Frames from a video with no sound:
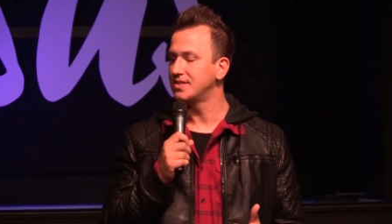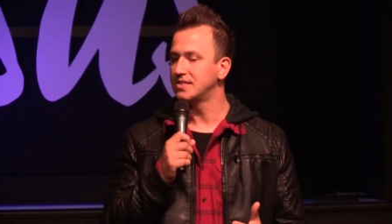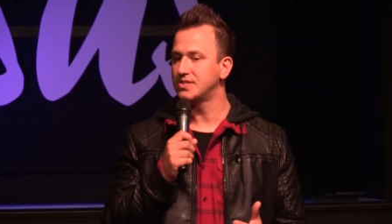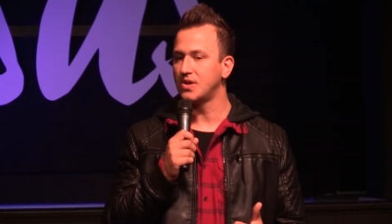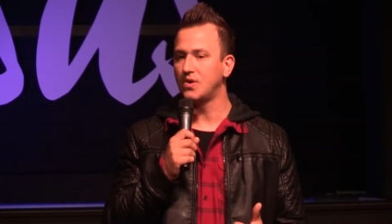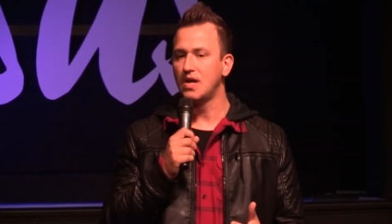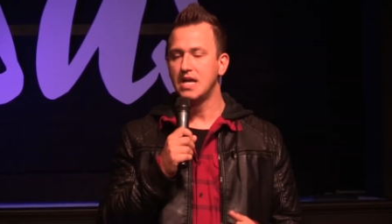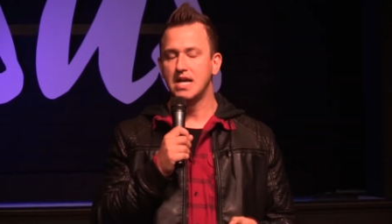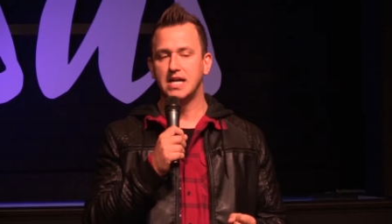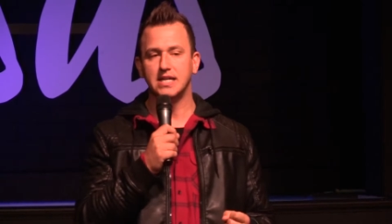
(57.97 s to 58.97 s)
And so
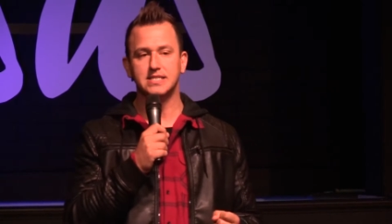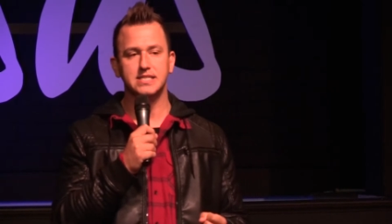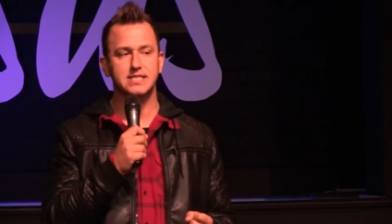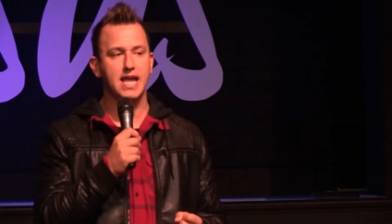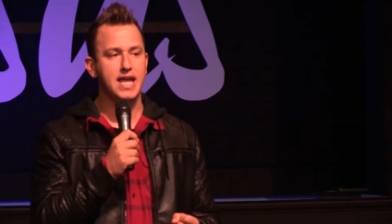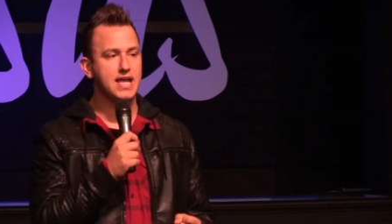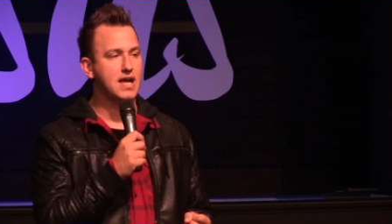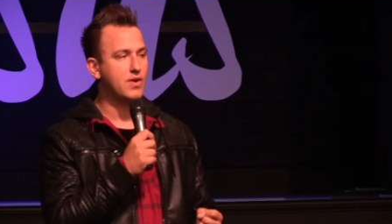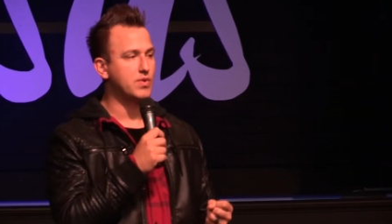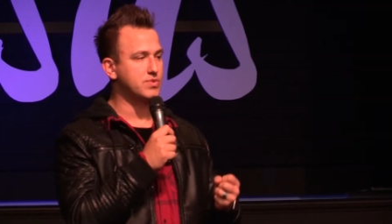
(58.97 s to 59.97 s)
uh, today
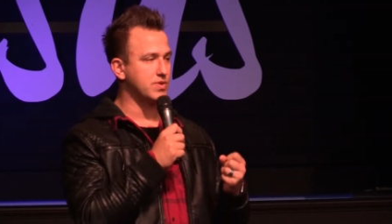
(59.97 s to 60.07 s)
uh, we're,